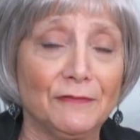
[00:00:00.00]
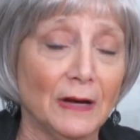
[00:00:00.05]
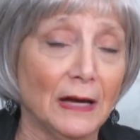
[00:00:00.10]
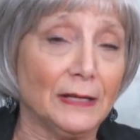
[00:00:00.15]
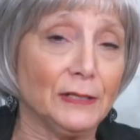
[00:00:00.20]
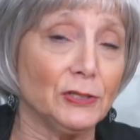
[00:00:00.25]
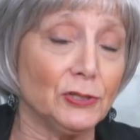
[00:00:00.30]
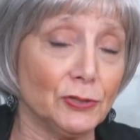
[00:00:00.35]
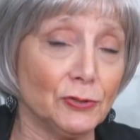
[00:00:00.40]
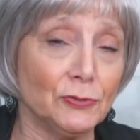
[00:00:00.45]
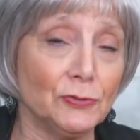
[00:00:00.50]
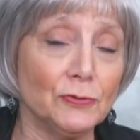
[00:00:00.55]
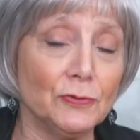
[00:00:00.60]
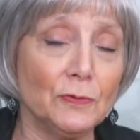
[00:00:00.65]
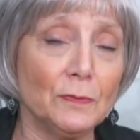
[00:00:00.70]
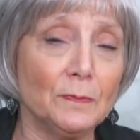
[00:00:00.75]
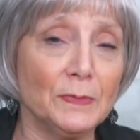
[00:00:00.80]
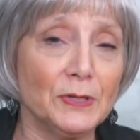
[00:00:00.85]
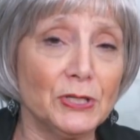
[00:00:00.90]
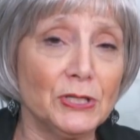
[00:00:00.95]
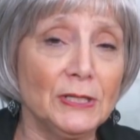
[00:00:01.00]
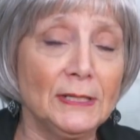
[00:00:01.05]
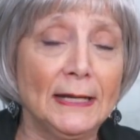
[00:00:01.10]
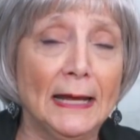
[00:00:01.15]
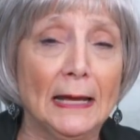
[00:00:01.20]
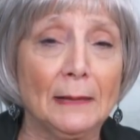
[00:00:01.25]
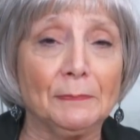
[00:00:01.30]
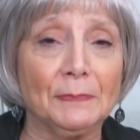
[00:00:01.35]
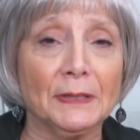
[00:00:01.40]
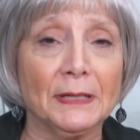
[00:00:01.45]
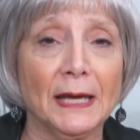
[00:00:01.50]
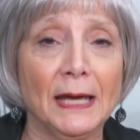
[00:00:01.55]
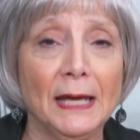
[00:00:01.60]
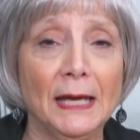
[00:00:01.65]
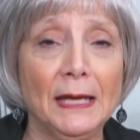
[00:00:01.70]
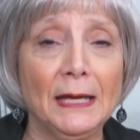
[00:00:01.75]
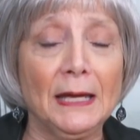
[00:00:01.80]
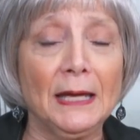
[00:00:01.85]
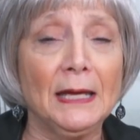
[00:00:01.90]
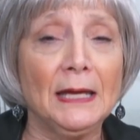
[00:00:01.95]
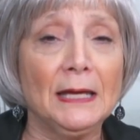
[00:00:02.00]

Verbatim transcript: I do machine applique,